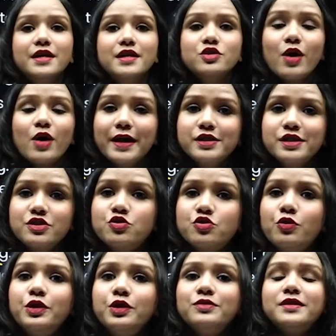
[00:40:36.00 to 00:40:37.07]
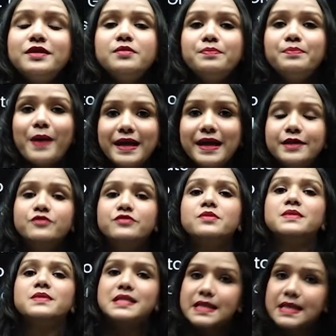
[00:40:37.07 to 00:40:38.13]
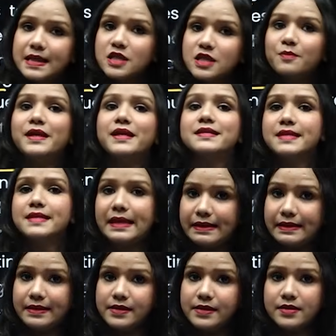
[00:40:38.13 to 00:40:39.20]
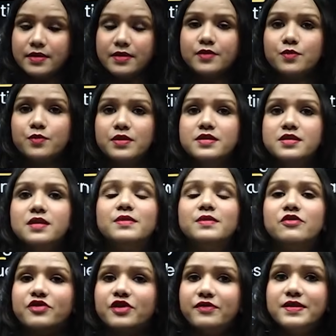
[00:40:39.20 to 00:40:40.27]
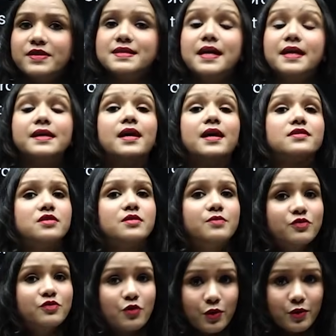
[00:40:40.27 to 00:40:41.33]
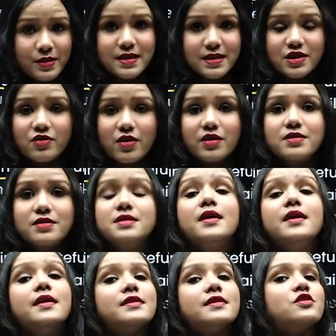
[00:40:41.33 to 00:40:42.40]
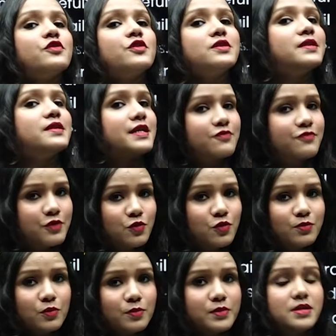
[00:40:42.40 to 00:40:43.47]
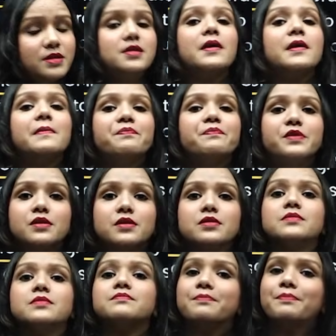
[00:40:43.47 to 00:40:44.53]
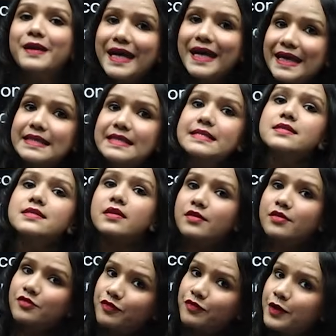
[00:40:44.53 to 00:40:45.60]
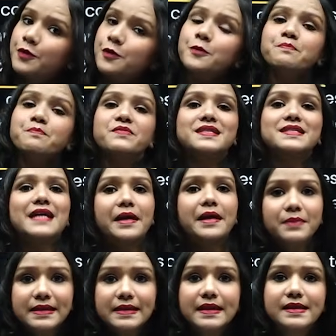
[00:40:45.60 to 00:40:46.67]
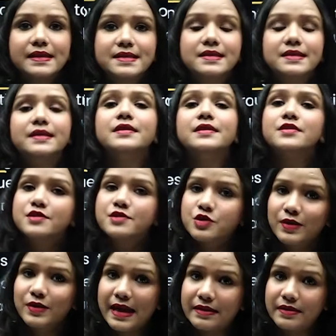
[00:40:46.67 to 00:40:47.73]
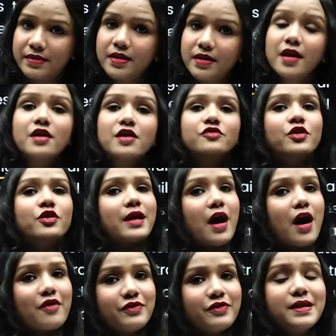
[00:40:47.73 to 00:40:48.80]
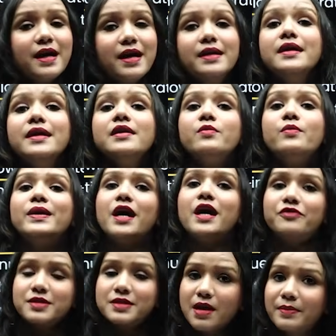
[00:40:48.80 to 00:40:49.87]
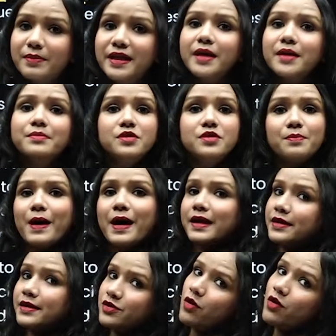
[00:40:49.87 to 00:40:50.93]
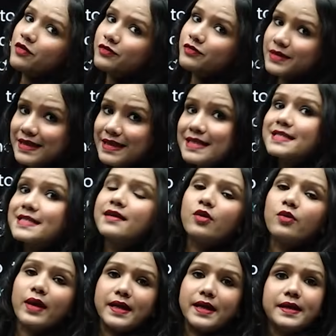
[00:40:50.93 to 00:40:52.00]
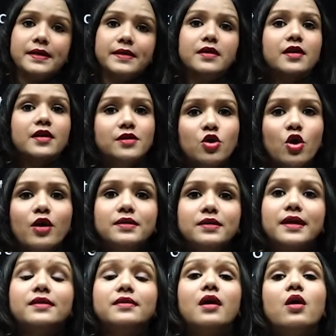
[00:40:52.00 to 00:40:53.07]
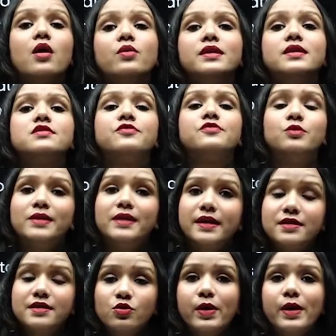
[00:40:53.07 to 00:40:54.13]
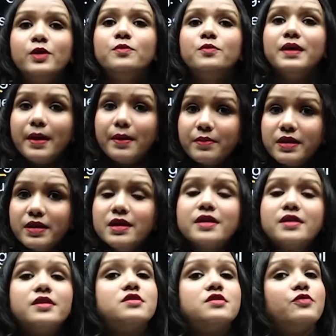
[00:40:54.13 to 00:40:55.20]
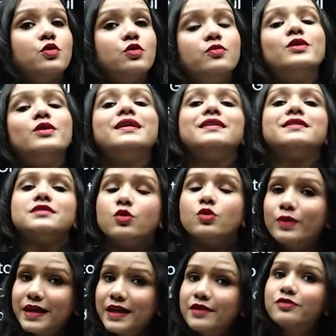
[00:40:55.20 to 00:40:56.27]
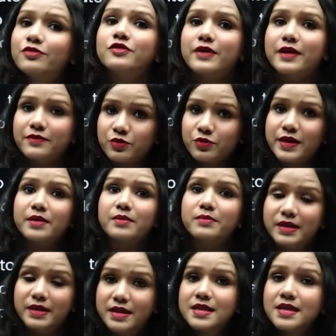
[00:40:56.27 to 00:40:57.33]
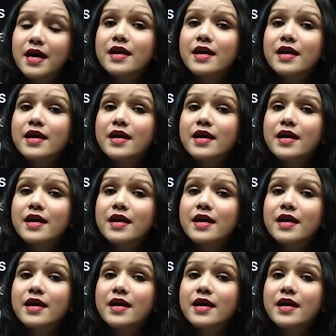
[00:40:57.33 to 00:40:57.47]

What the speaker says: So I just told you that the pilot of the mysterious plane signaled towards him. He waved his hand and asked him to follow his instructions. So for the next few moments, the planes flew simultaneously together for half an hour, when after some time the pilot of DS-088 thought that now his fuel tank is going to be empty and his fuel would last only for 5 to 10 minutes.